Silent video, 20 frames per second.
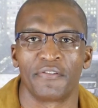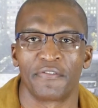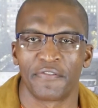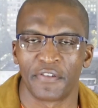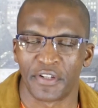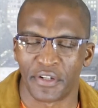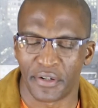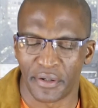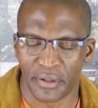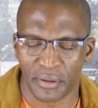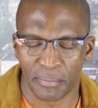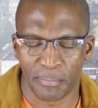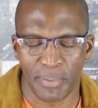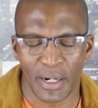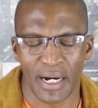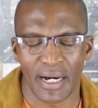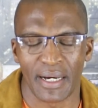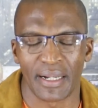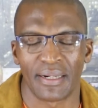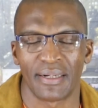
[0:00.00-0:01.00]
funeral
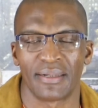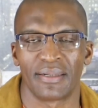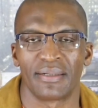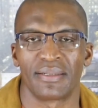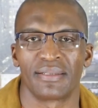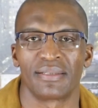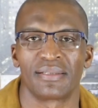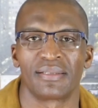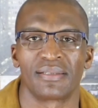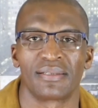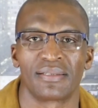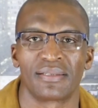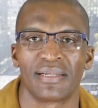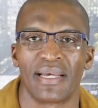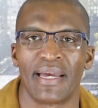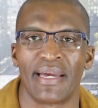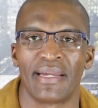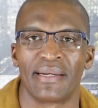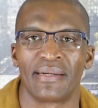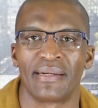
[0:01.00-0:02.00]
parlors,
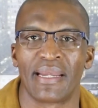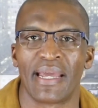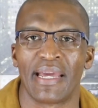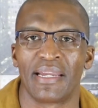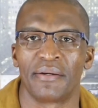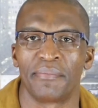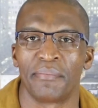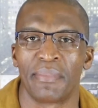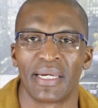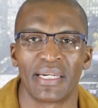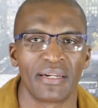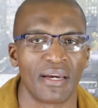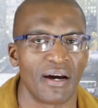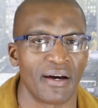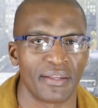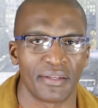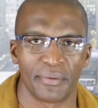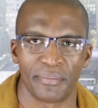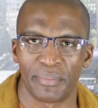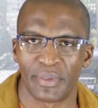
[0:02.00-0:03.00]
and many
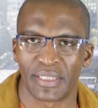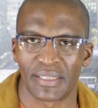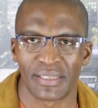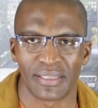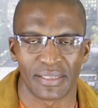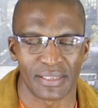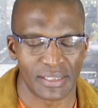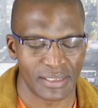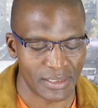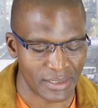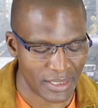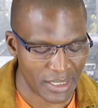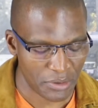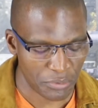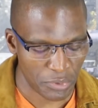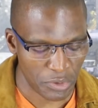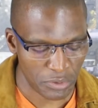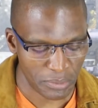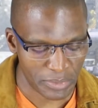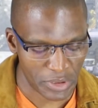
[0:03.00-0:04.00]
other businesses
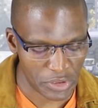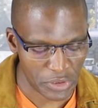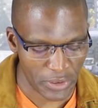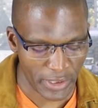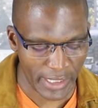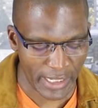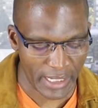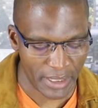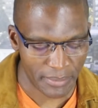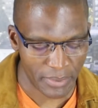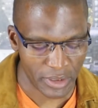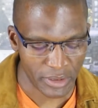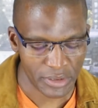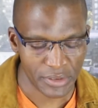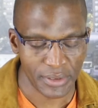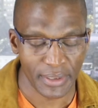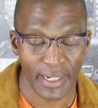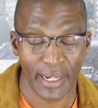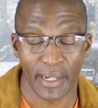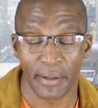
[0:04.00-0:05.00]
that we'll be talking about
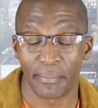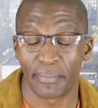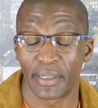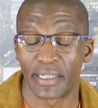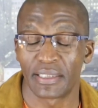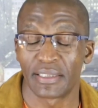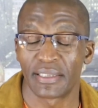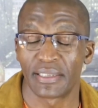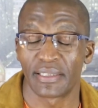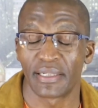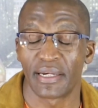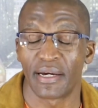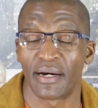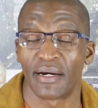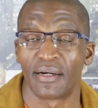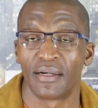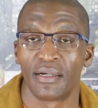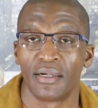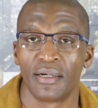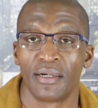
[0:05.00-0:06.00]
today. But
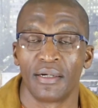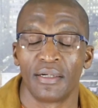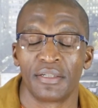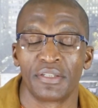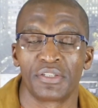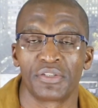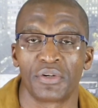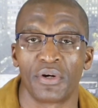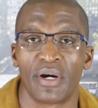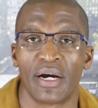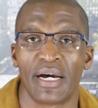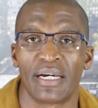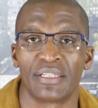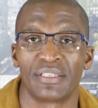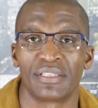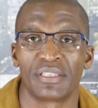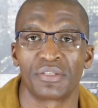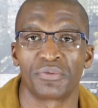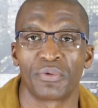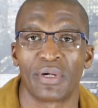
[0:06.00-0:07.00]
yeah, so I
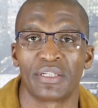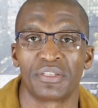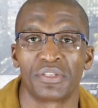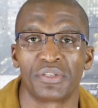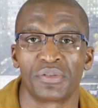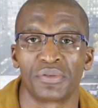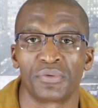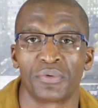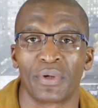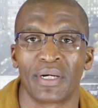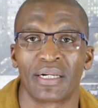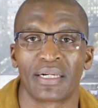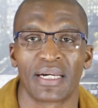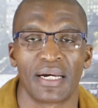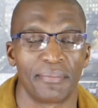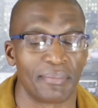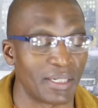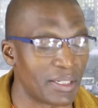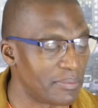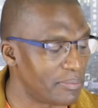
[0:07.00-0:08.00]
just want to
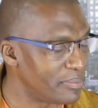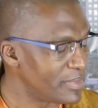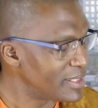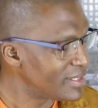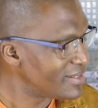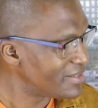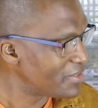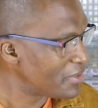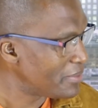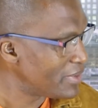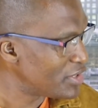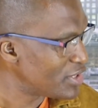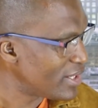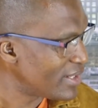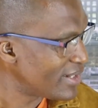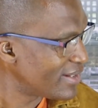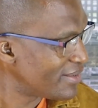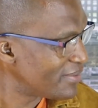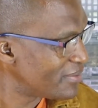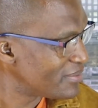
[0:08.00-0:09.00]
welcome him. Mr.
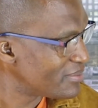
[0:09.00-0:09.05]
Thobejane,